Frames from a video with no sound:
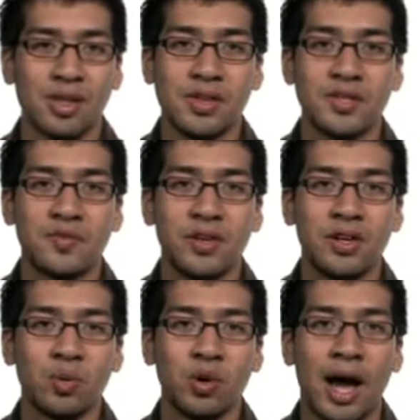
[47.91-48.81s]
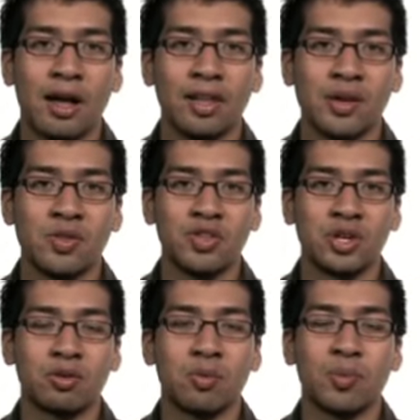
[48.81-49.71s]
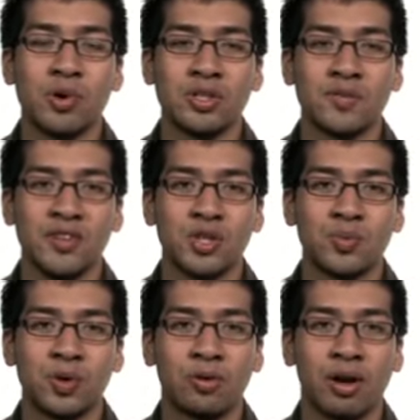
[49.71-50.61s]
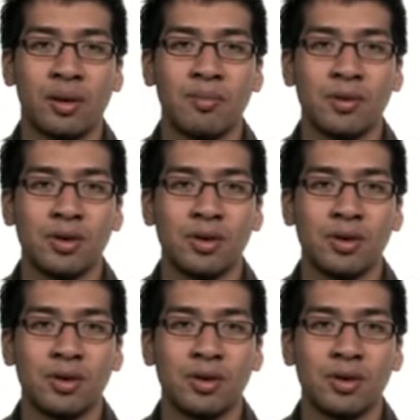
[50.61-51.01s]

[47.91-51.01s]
This video will outline the general points of each program.